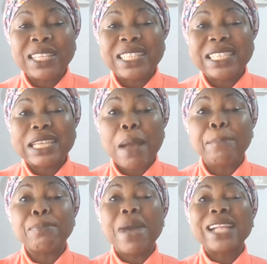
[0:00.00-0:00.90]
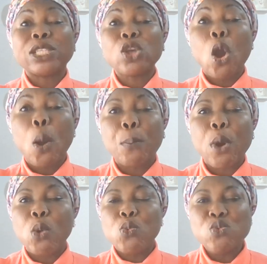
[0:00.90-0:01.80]
They shall mount up
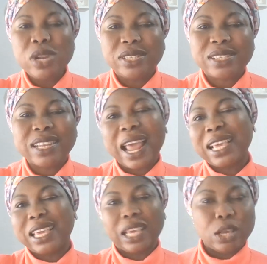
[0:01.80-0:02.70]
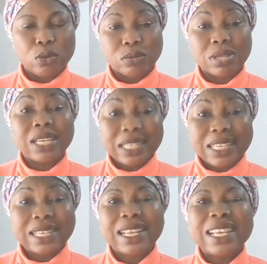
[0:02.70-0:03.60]
on wings like eagles.
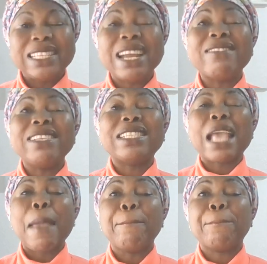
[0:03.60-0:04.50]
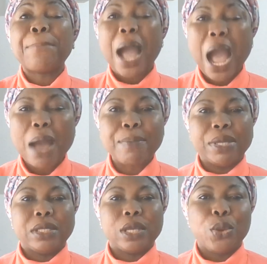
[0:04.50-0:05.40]
Yes, there is
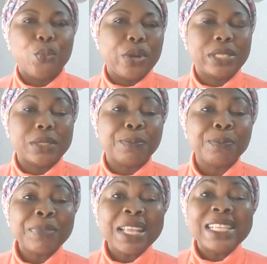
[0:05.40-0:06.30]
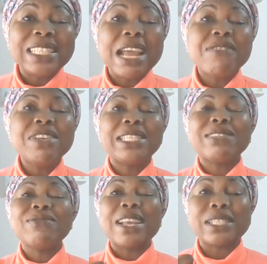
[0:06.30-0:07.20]
empowerment in waiting. There
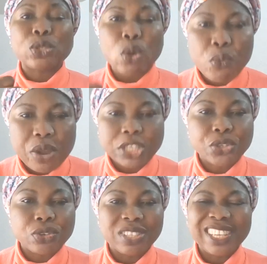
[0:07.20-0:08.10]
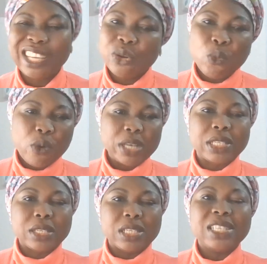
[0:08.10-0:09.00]
is restoration in
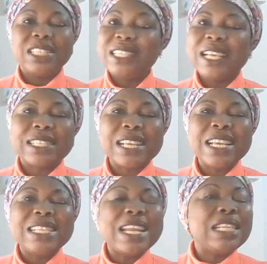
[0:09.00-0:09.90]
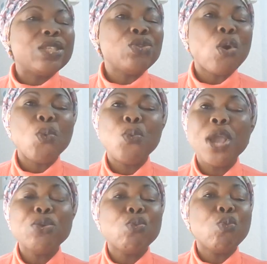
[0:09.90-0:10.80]
waiting. Yes, there is no
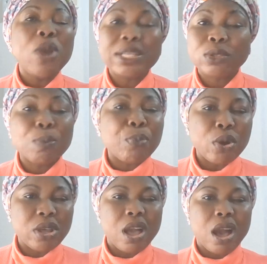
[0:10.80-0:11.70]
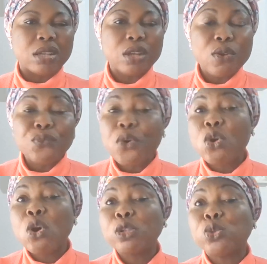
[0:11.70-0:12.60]
way you wait upon God
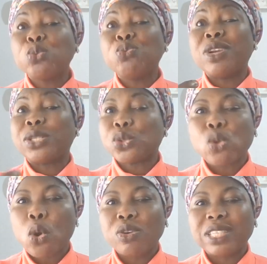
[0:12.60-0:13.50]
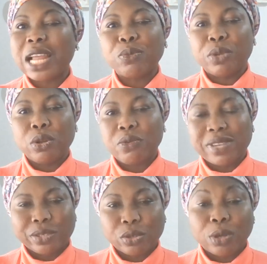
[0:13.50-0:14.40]
for God to restore that He will not
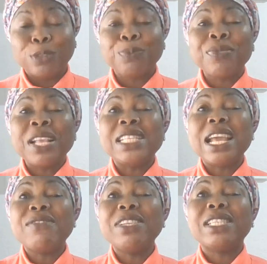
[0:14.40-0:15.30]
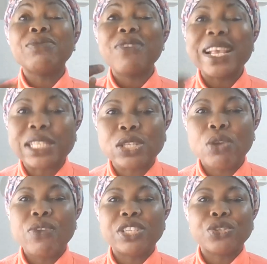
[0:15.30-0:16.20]
restore. There is
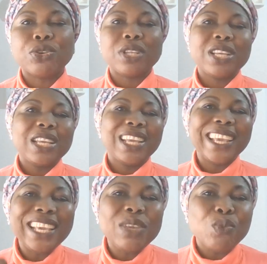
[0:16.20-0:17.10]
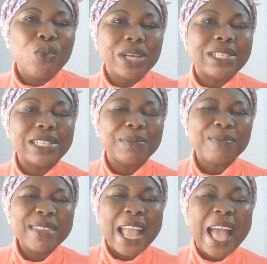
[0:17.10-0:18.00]
restoration in waiting.
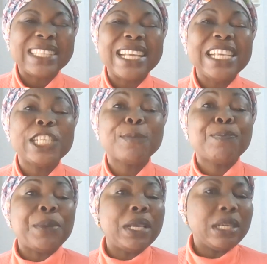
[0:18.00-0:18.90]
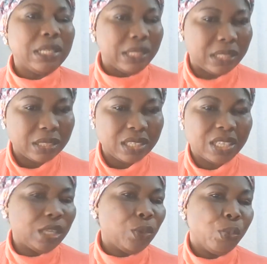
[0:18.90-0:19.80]
And there is spirit
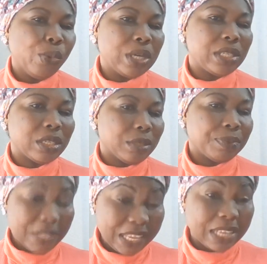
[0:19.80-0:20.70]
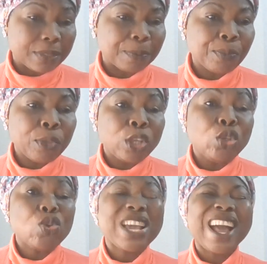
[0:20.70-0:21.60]
in waiting. Yes,
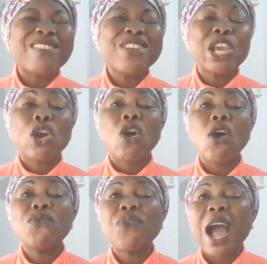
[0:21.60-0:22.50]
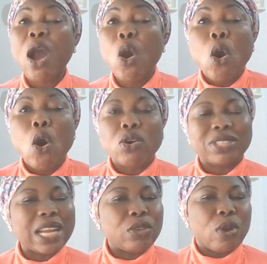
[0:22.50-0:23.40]
you can recover all
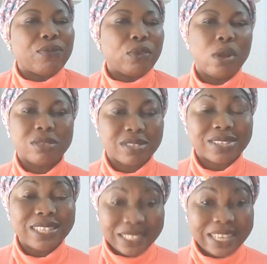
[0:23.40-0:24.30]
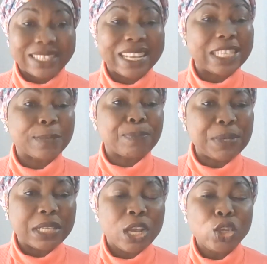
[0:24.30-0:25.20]
that you have lost. Yes, there's
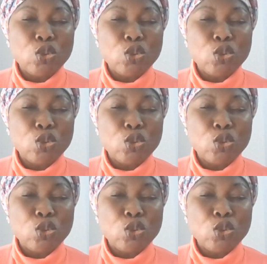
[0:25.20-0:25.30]
speed.